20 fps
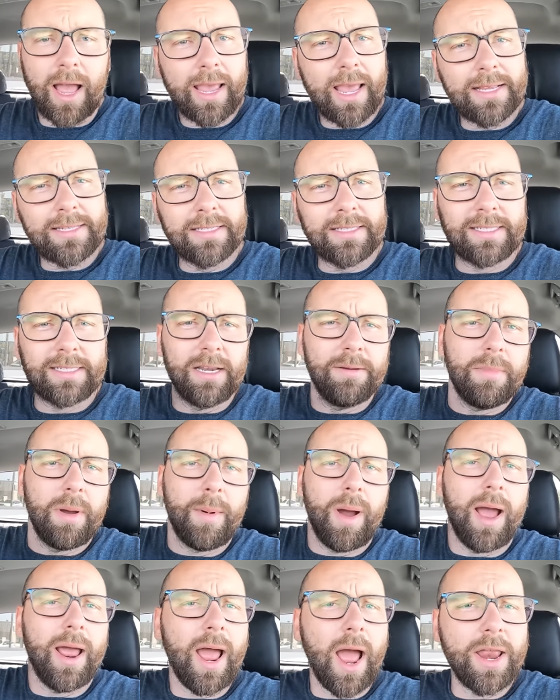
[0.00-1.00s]
I guess it slipped my
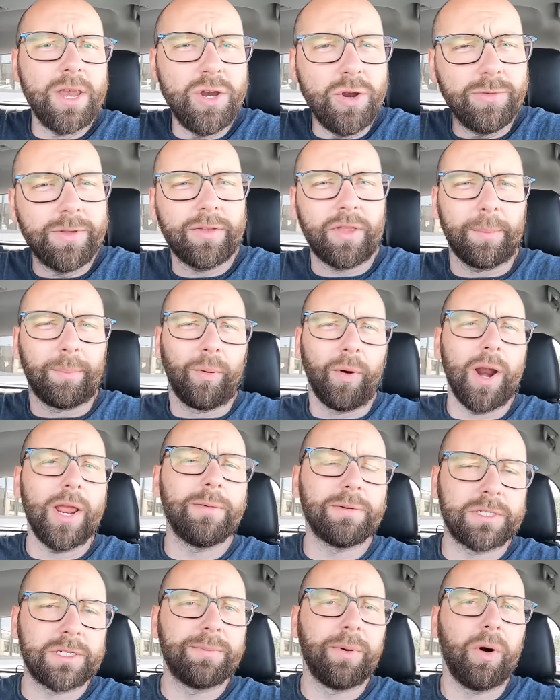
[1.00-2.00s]
mind. I, I knew that the
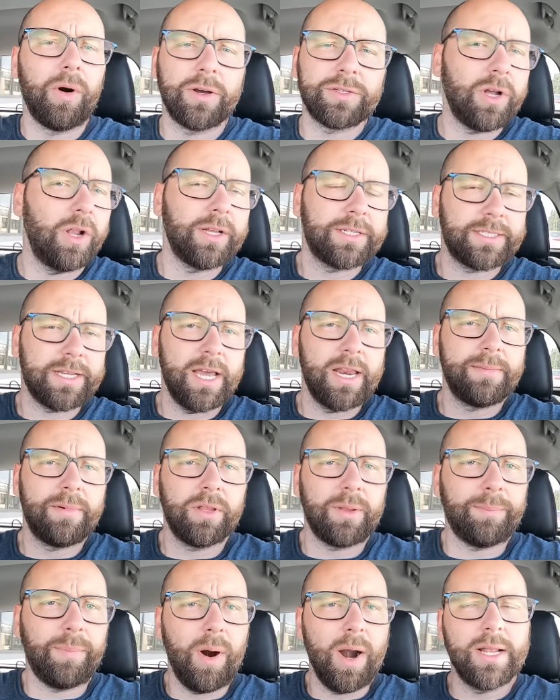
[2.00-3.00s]
parade was tomorrow. I was all excited
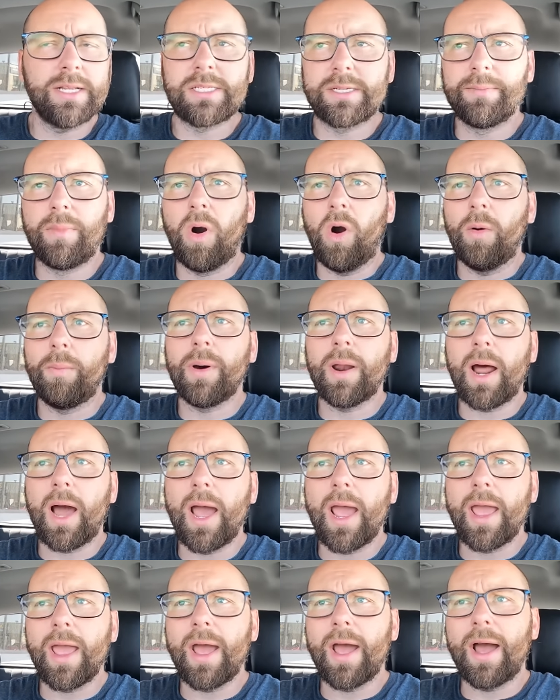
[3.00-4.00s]
about the parade's tomorrow, but
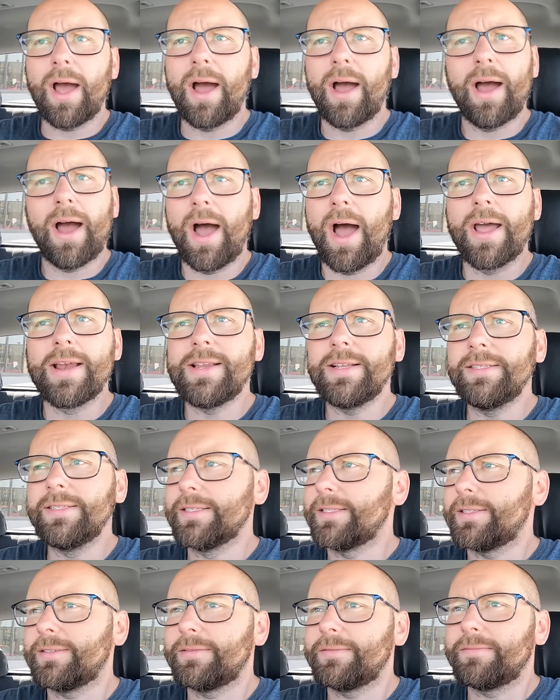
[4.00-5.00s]
I, I
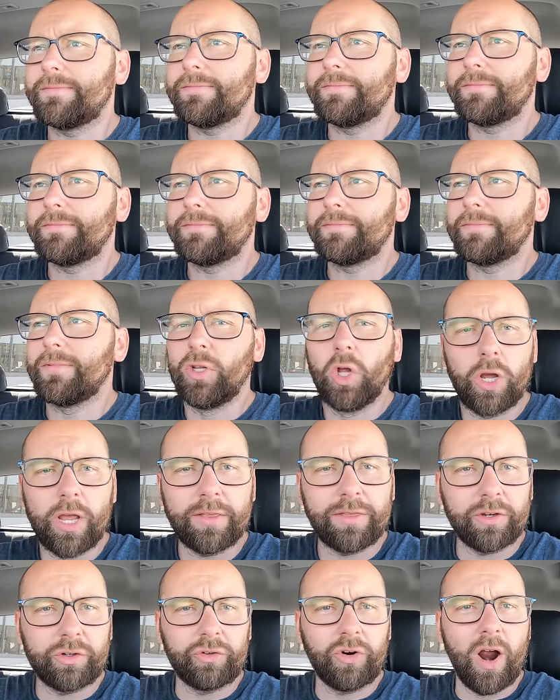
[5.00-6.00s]
didn't look
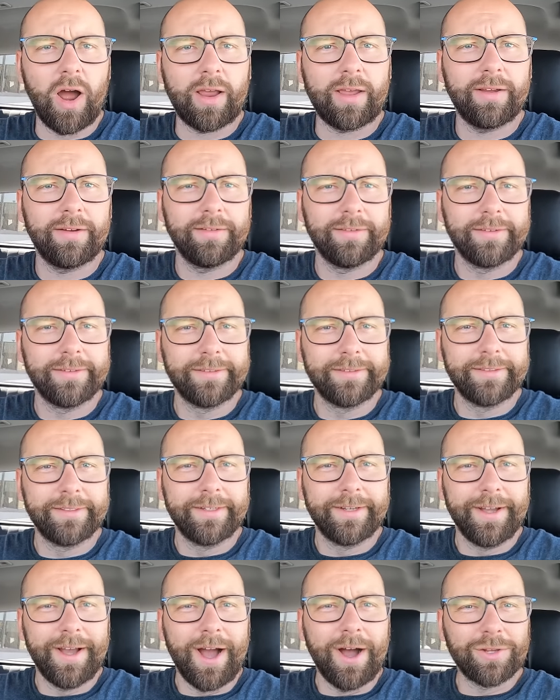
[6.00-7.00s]
at the truck.
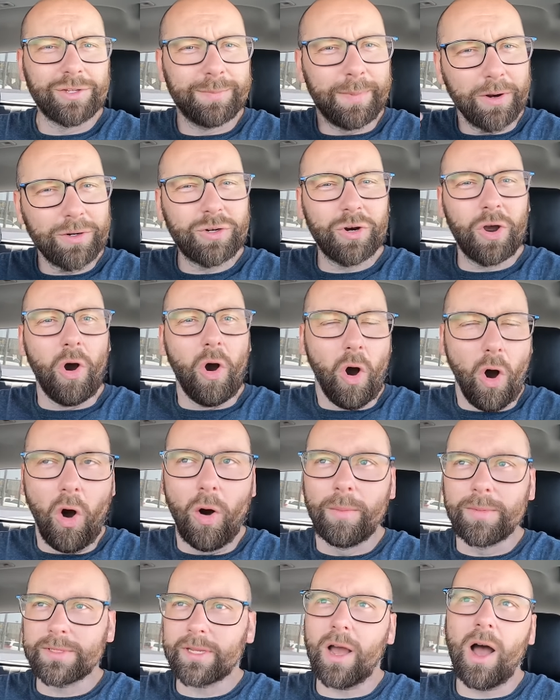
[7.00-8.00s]
I was about to go
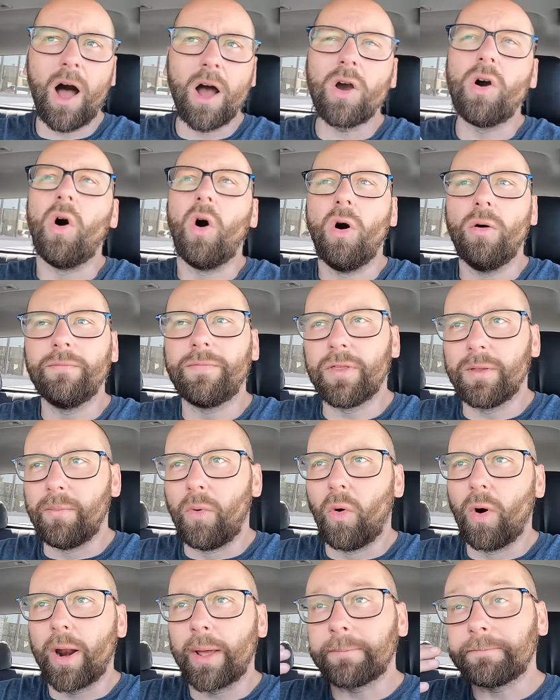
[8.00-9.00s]
home. I was like, oh, I'll go home for the
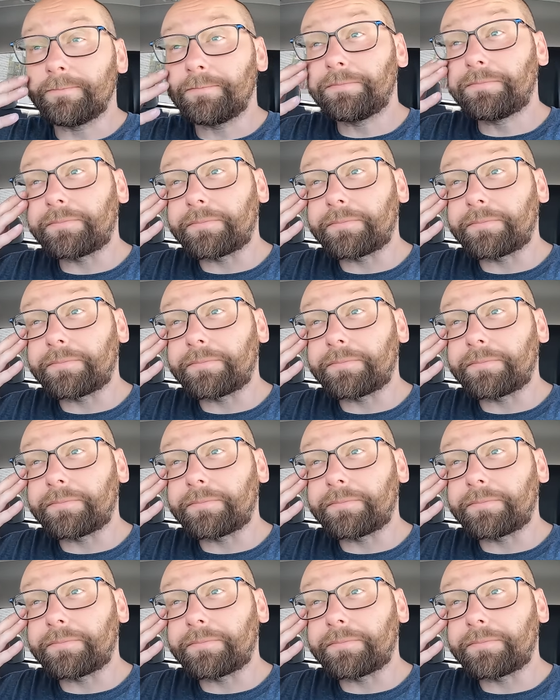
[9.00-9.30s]
morning,